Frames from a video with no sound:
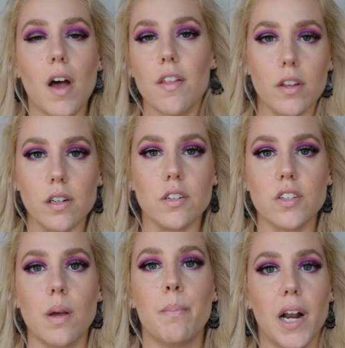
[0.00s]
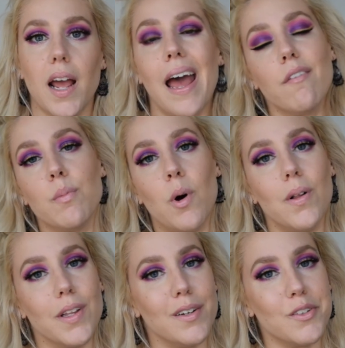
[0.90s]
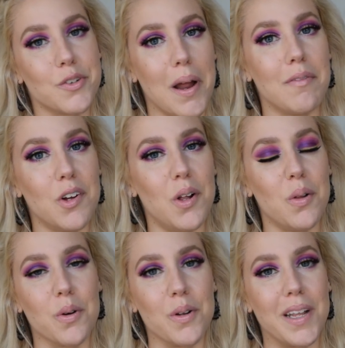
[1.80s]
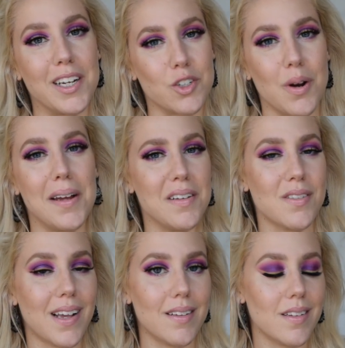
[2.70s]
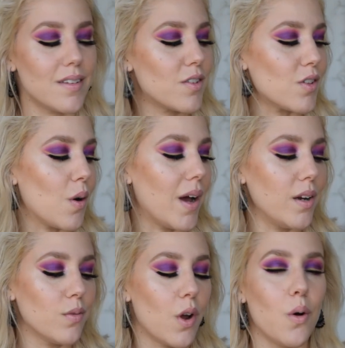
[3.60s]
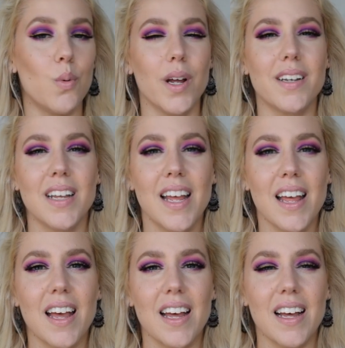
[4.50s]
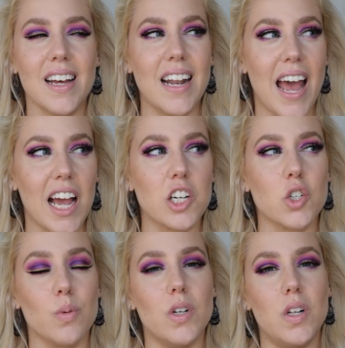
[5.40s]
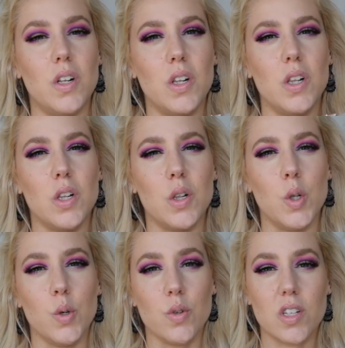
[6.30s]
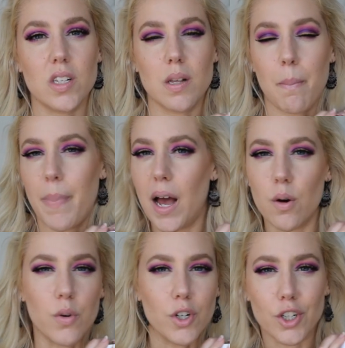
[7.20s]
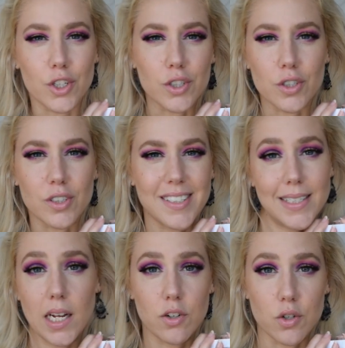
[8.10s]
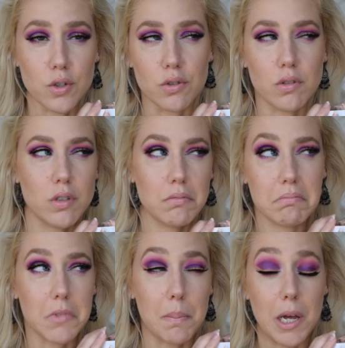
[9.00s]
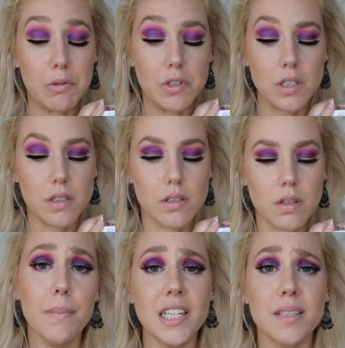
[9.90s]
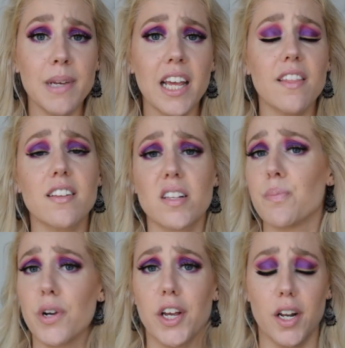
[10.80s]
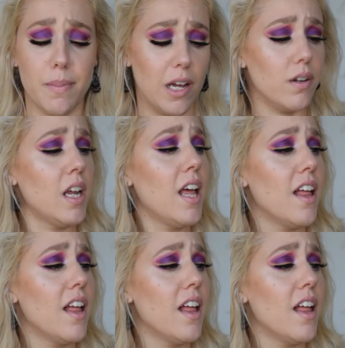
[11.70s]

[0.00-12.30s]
others, but I have them all in travel or like trial sizes, so I don't know what an actual loose powder standard amount is. But to me, this is a pretty good amount.